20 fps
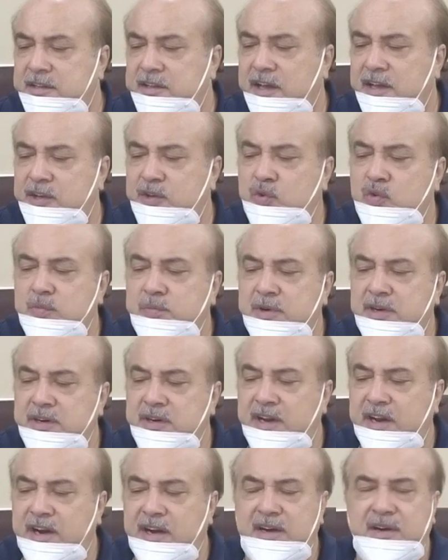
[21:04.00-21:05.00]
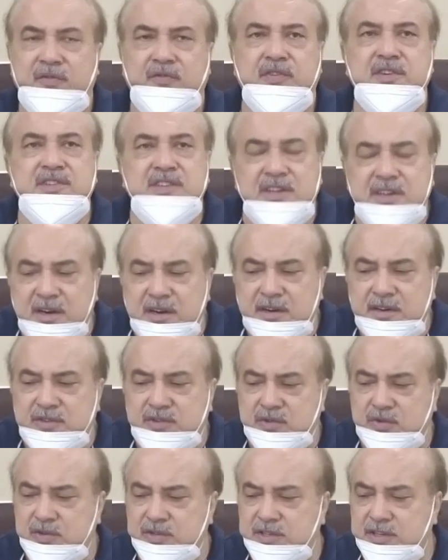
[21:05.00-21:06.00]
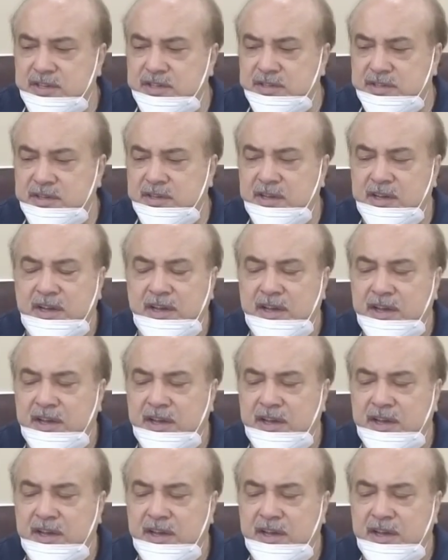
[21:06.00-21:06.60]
are the human and physical resources,